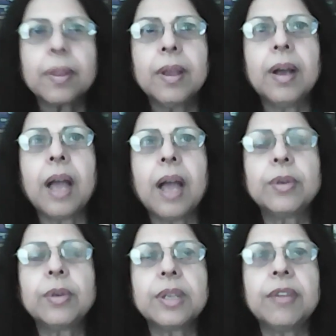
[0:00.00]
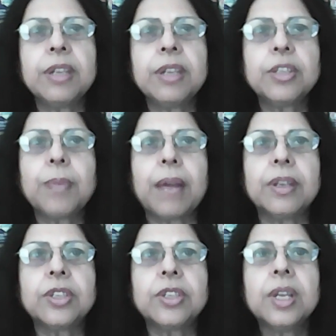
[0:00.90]
I wrote Arranged
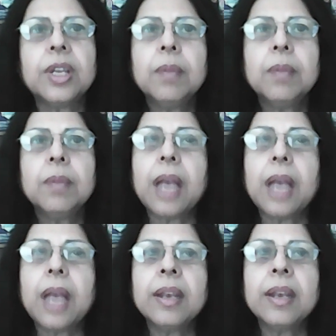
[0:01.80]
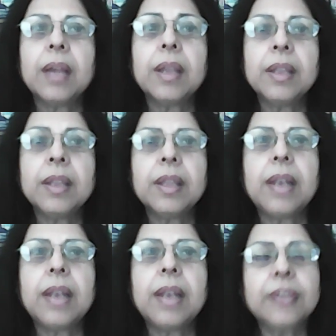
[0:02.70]
Marriage. But in the
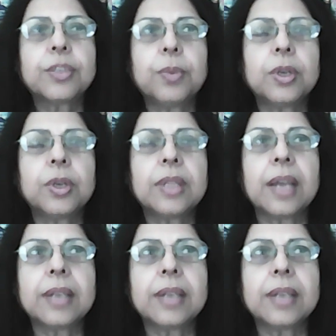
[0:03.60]
last book